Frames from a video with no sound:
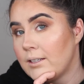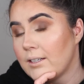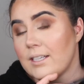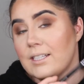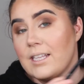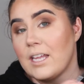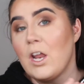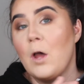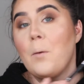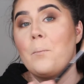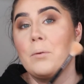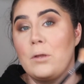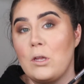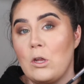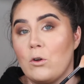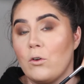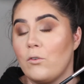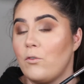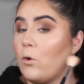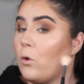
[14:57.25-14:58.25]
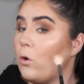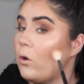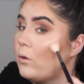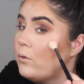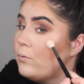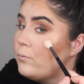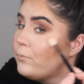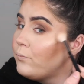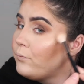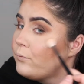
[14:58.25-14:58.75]
Is that not beautiful?
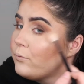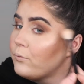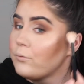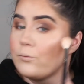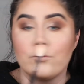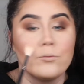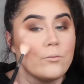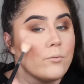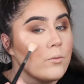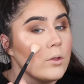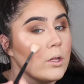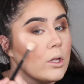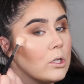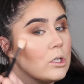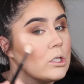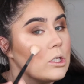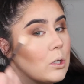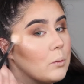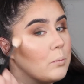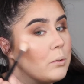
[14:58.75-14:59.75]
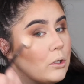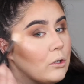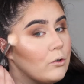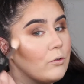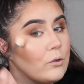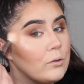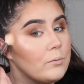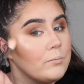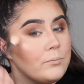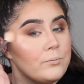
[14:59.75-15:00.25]
So
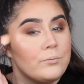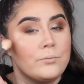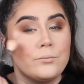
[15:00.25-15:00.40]
beautiful.